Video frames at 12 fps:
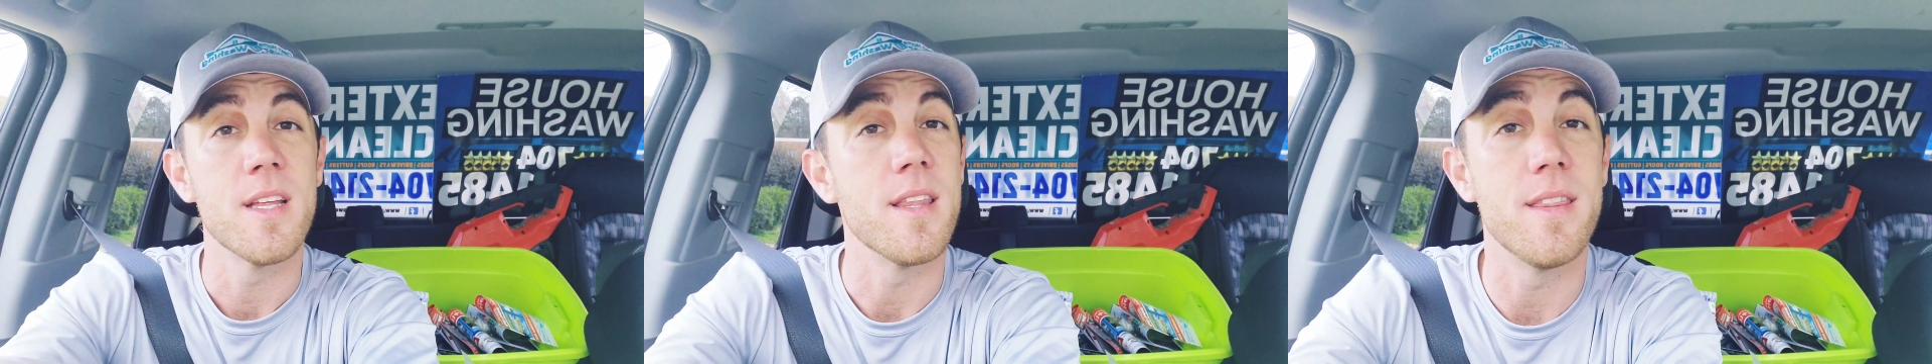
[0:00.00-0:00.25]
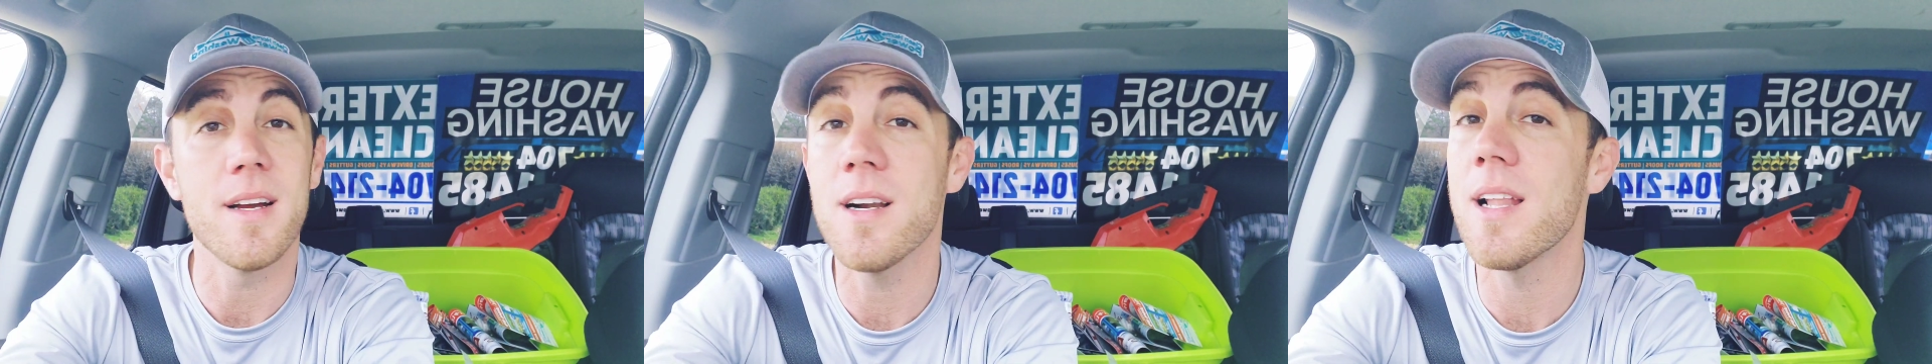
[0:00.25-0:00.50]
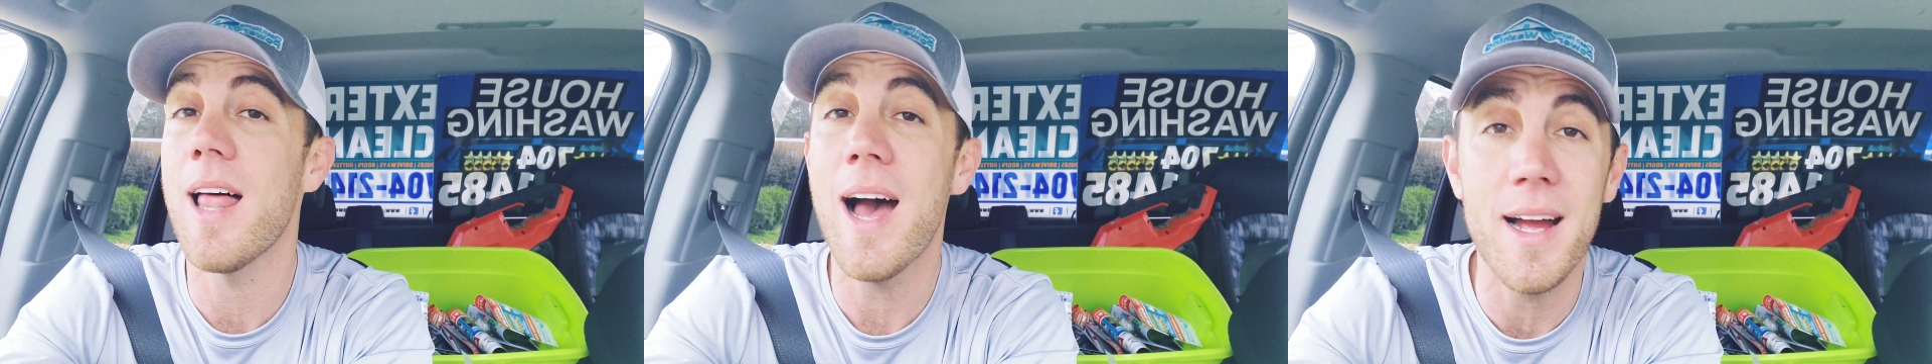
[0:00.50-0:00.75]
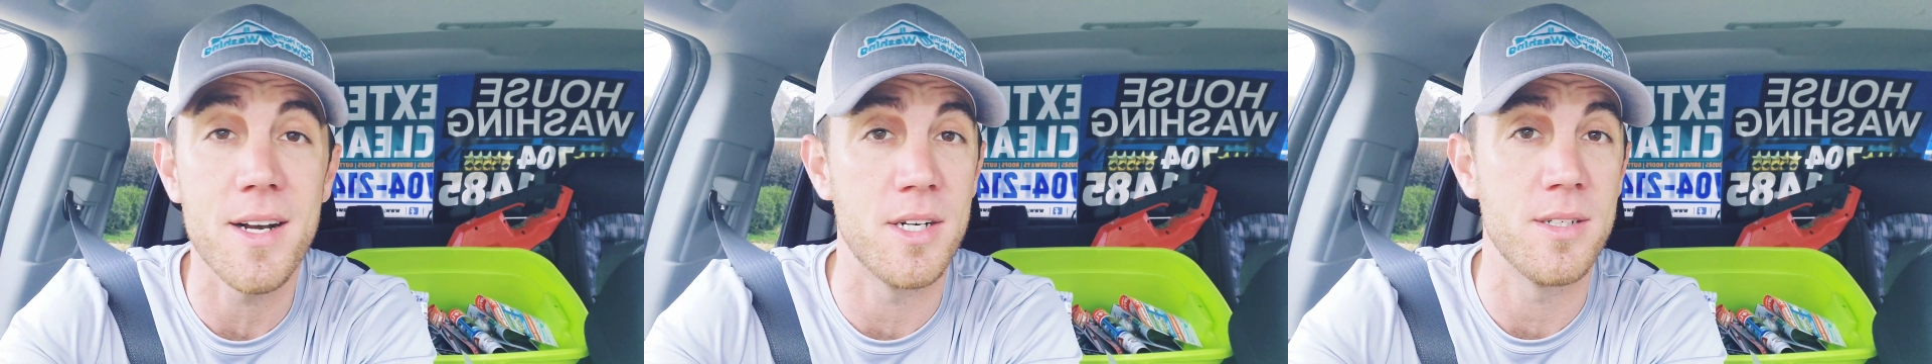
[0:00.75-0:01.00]
they're a
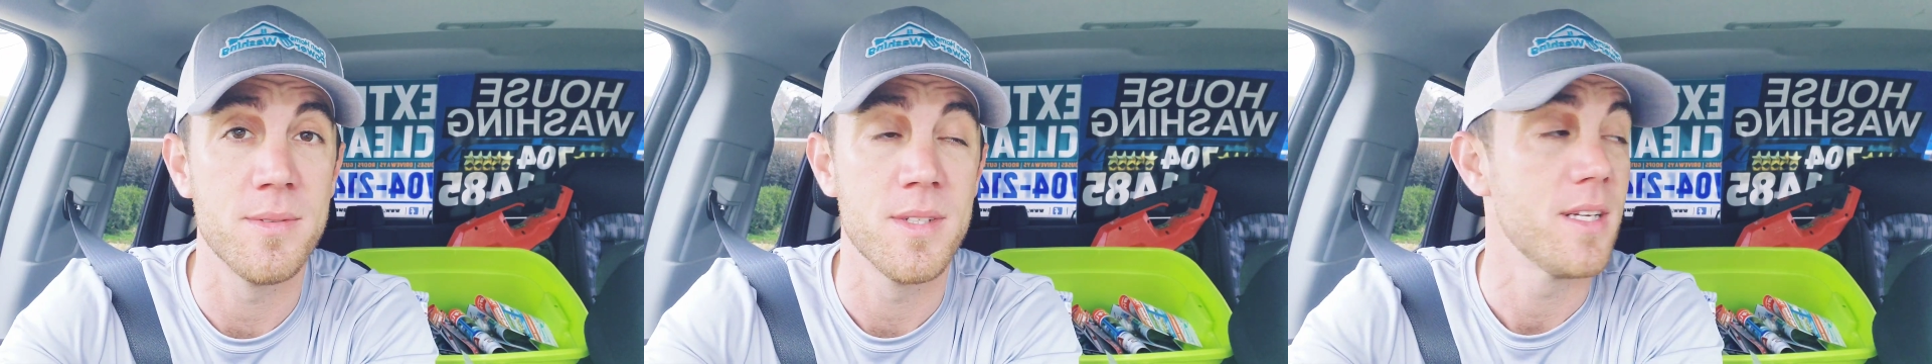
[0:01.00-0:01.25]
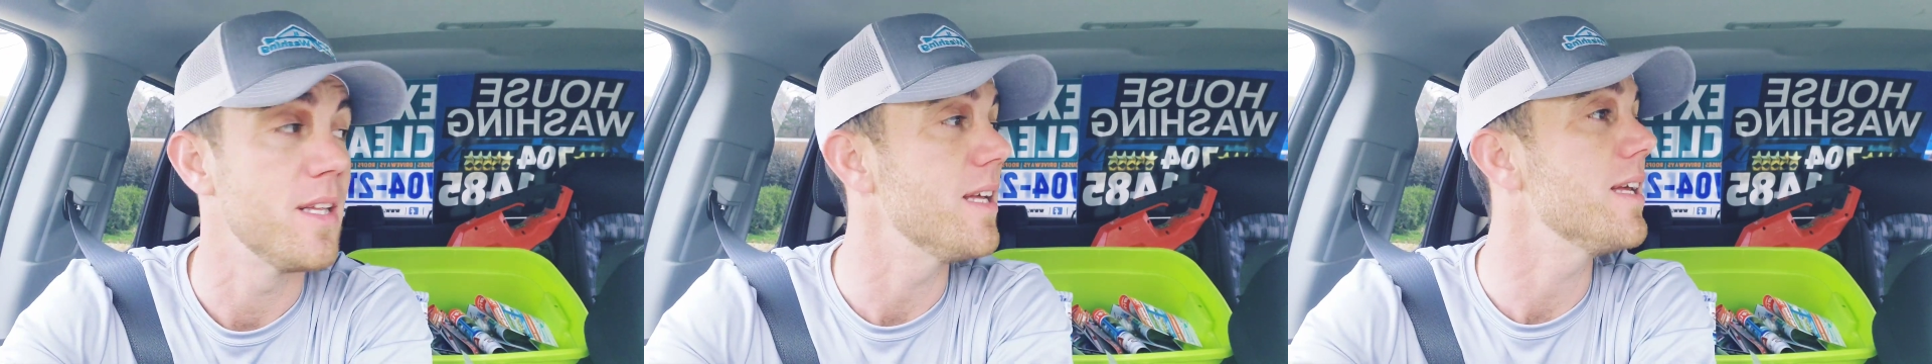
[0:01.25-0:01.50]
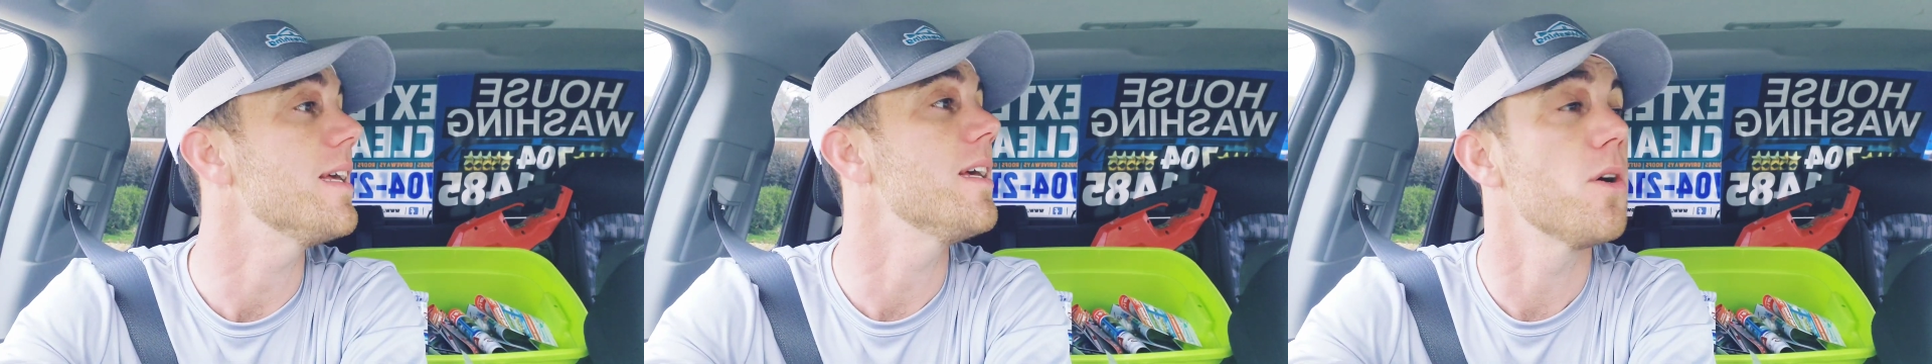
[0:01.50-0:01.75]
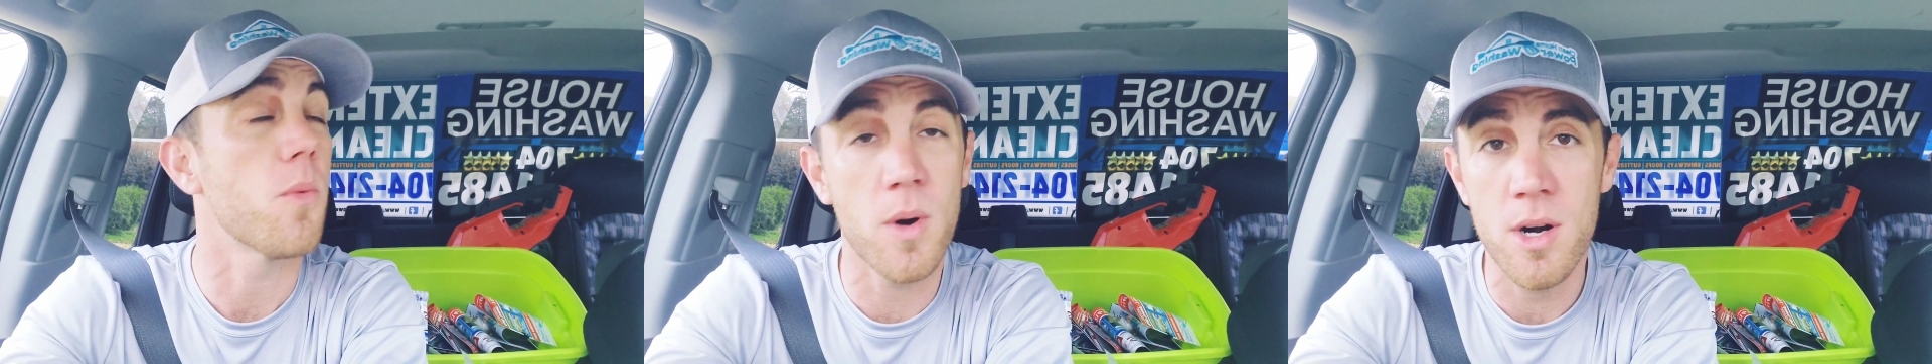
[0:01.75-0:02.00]
liar.
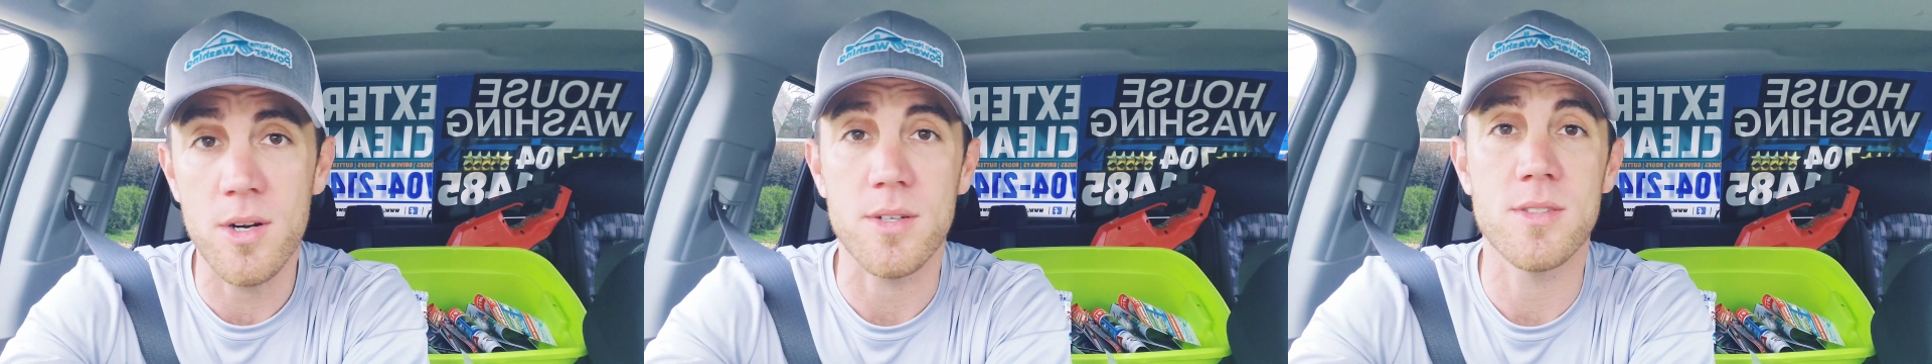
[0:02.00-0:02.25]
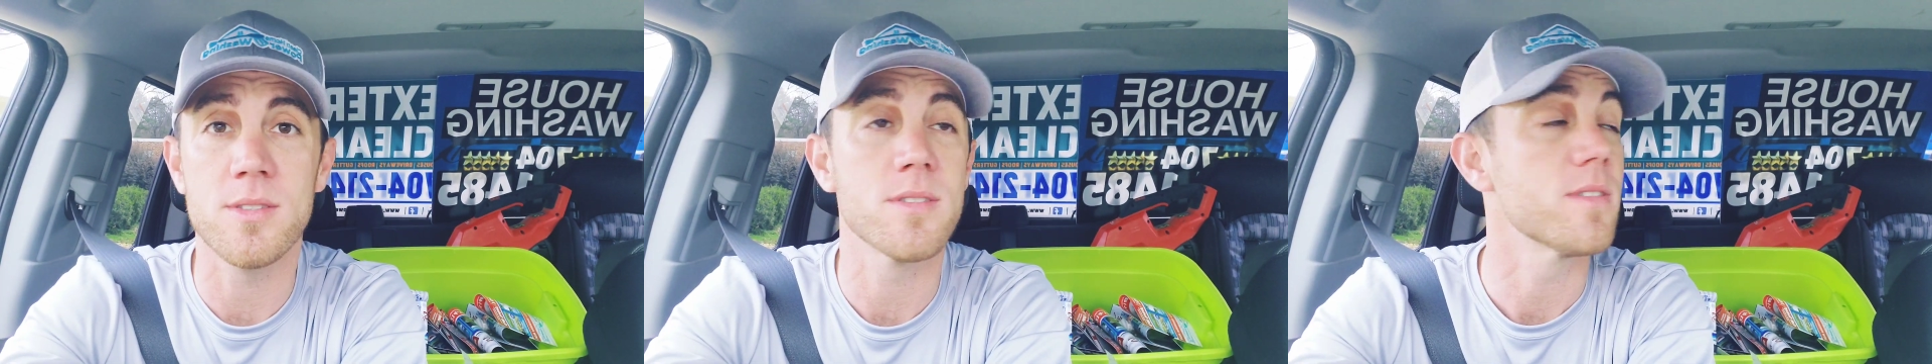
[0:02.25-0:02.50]
It works.